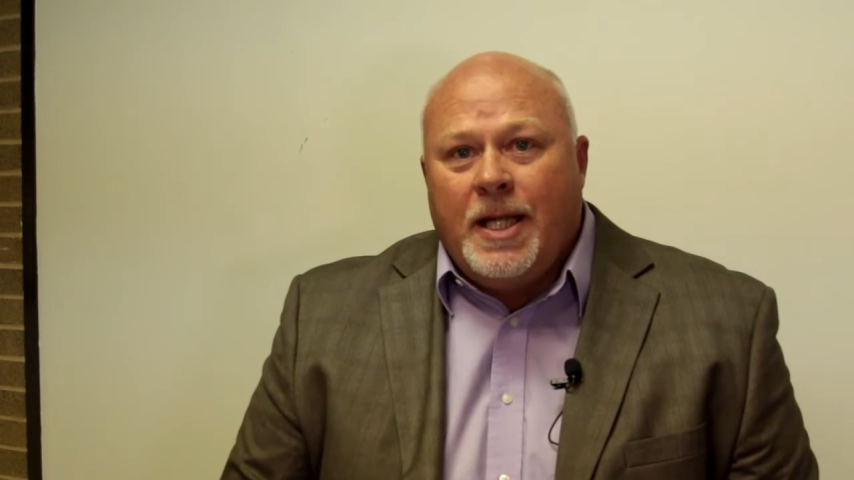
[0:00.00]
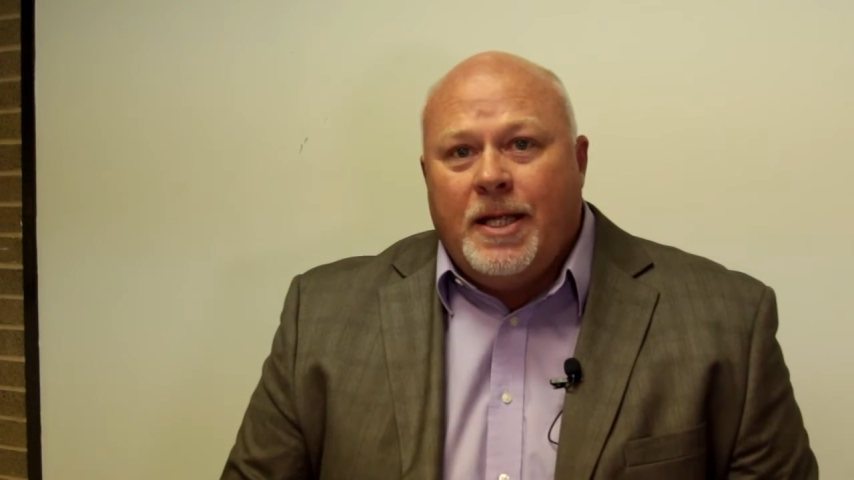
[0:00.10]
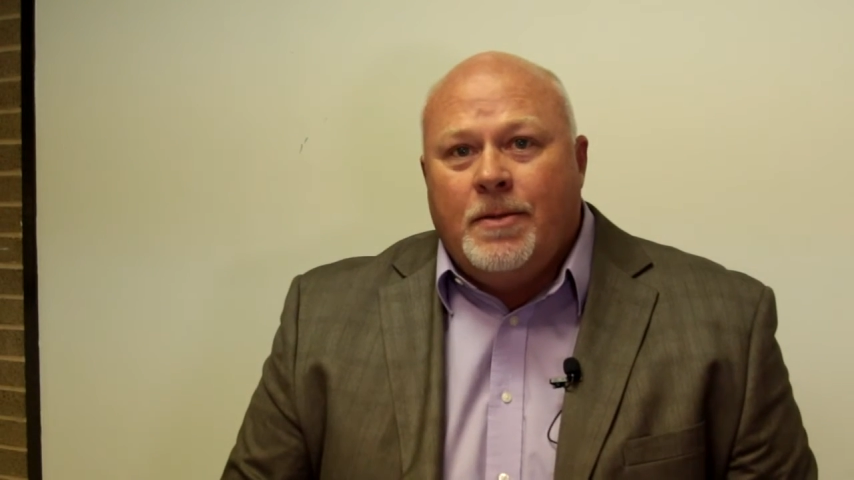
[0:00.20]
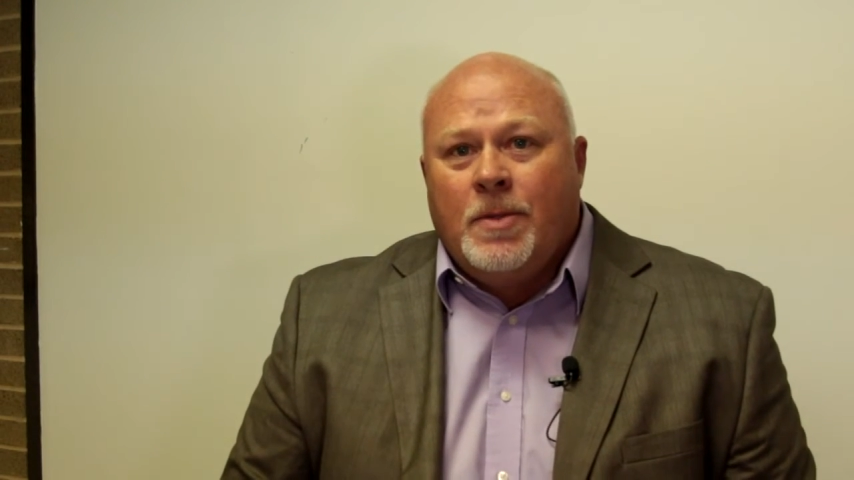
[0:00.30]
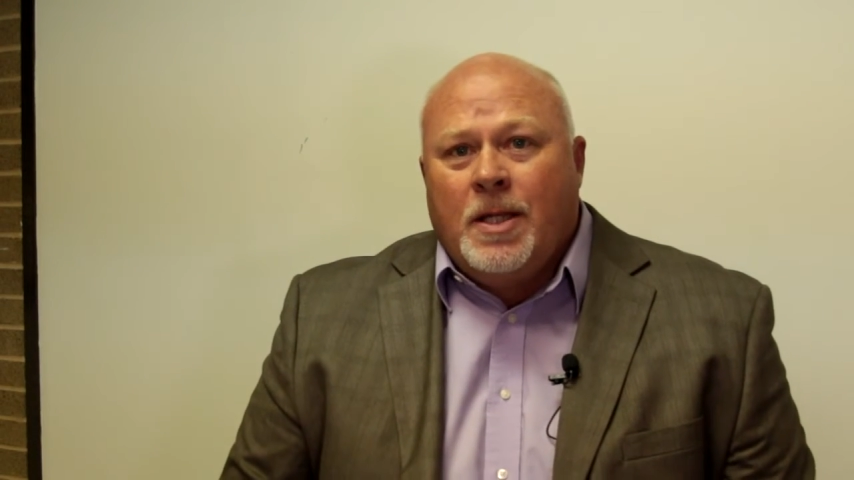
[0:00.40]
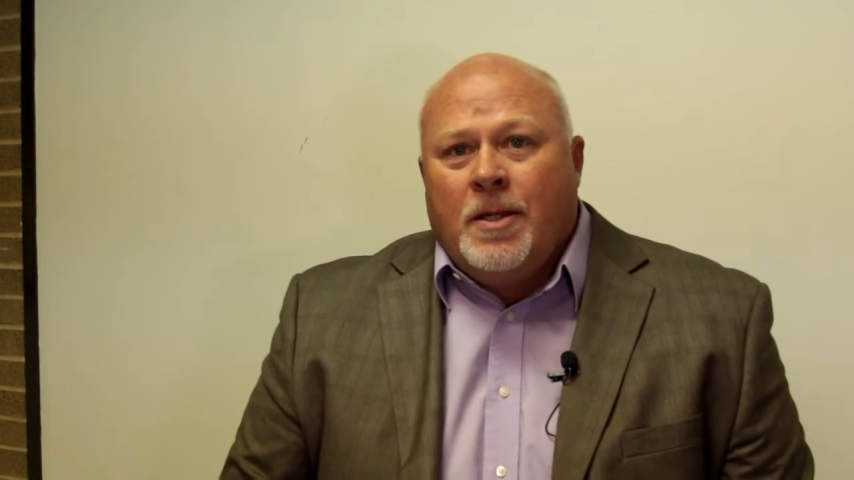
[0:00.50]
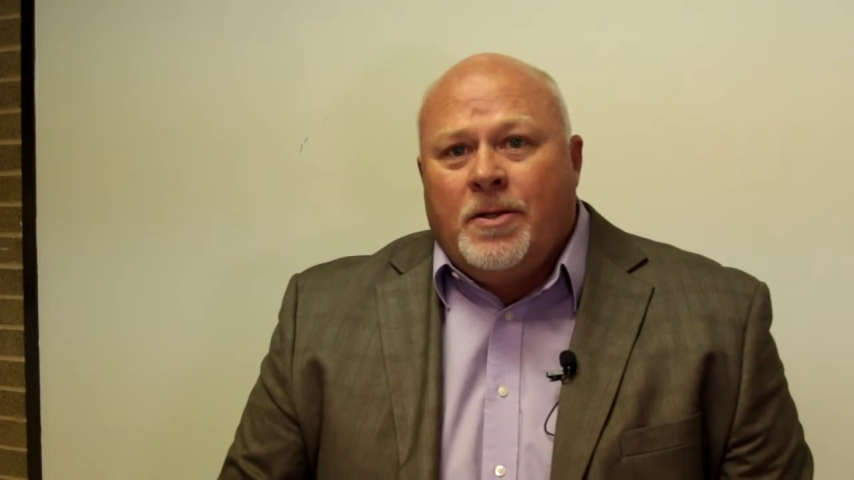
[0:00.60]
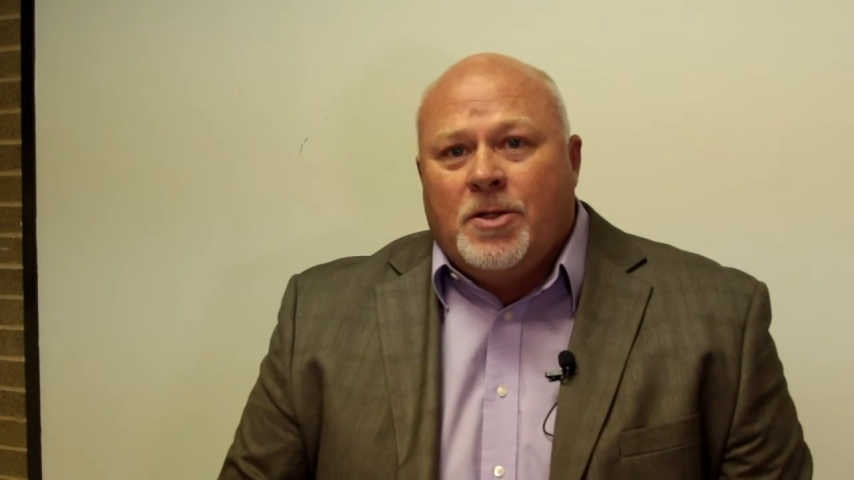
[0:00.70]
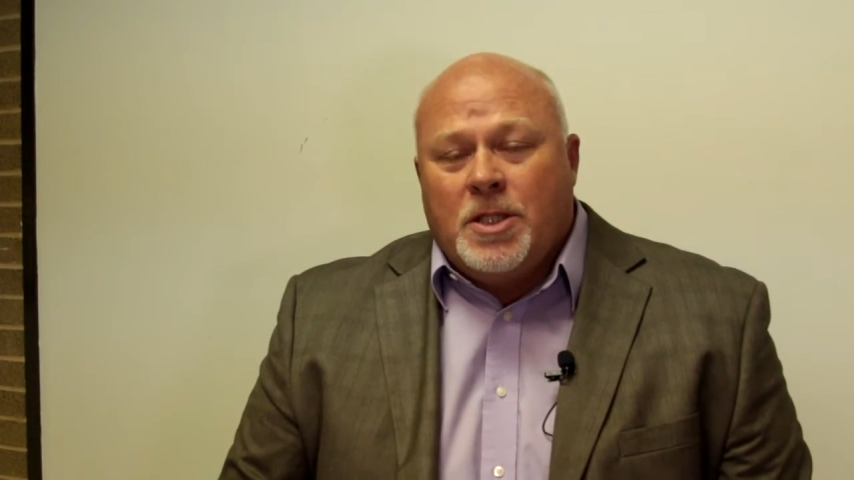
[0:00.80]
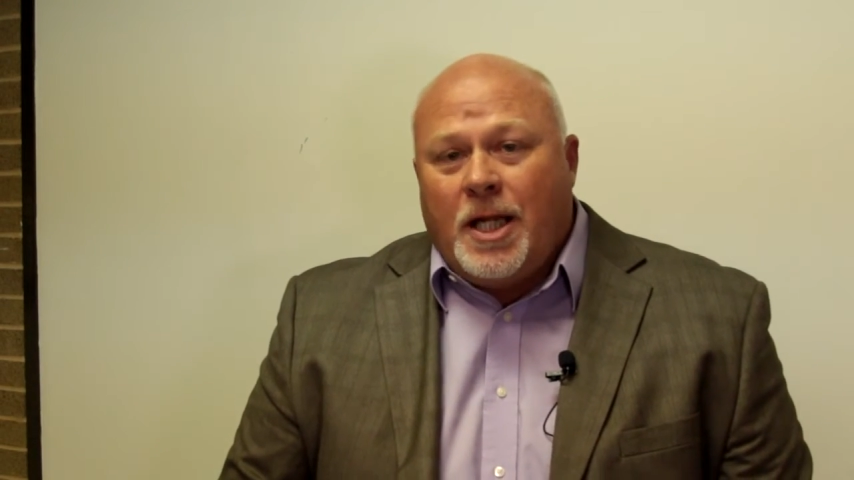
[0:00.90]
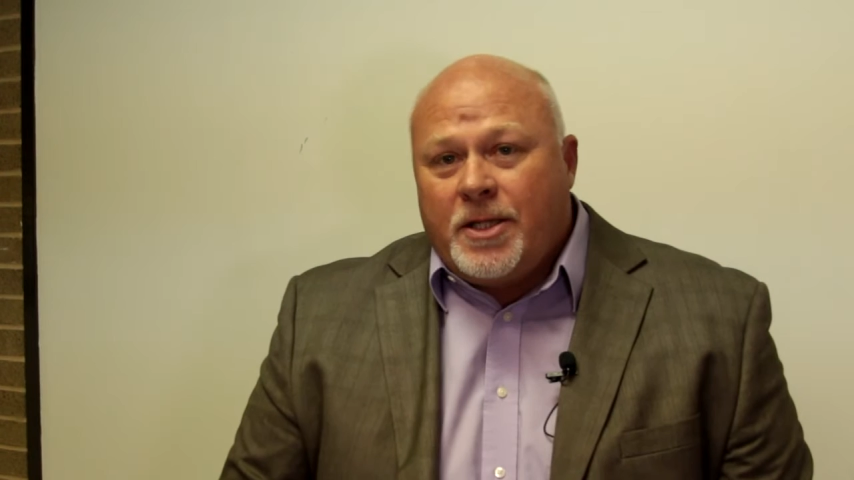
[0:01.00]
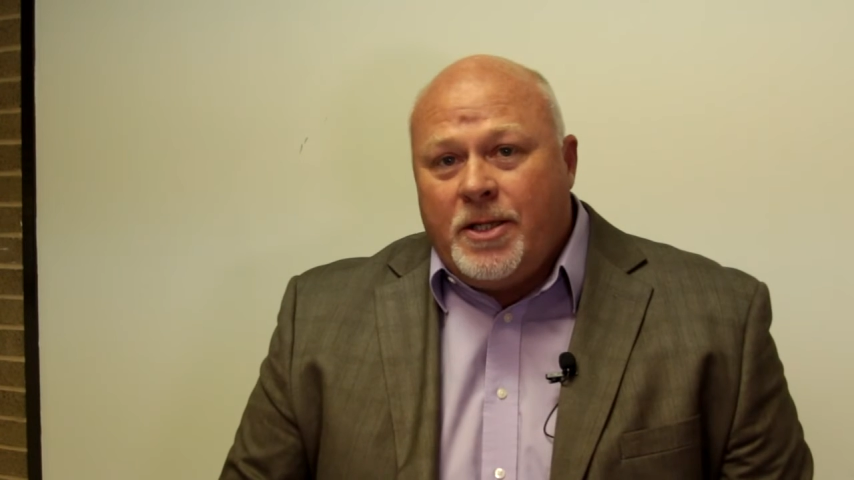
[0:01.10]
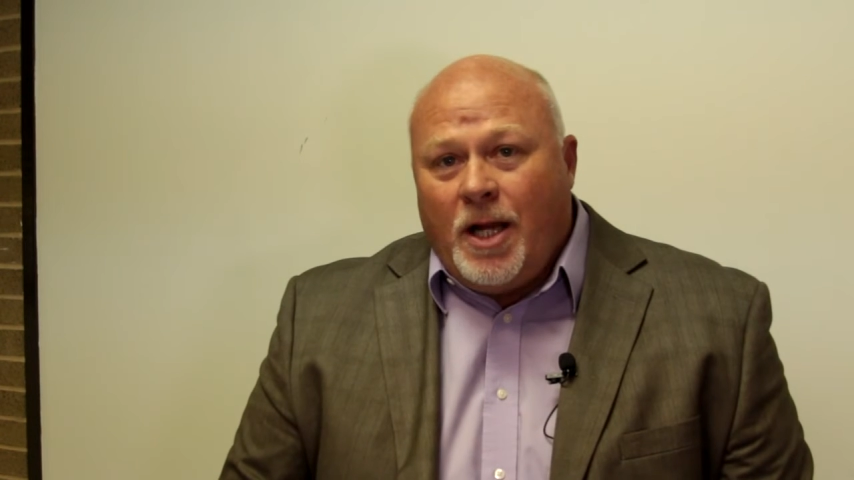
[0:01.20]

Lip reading: and there's a lot of good